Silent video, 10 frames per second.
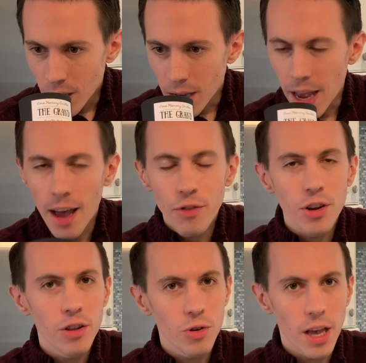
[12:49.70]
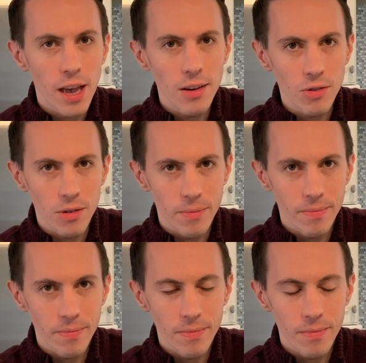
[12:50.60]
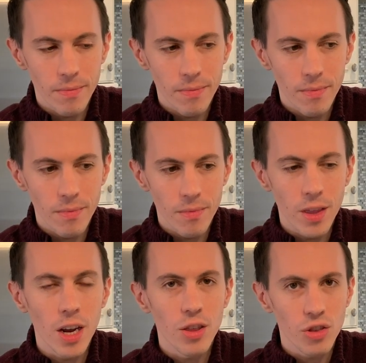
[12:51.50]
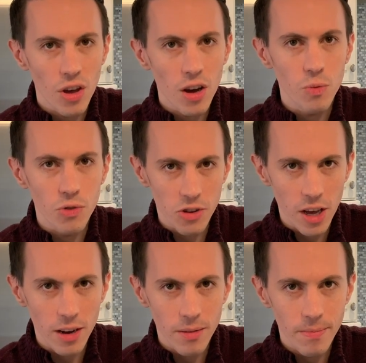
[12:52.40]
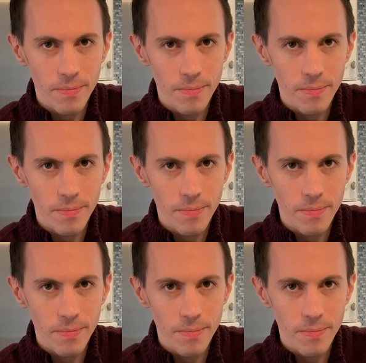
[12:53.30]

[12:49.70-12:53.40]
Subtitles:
I have another candle that I thought was it.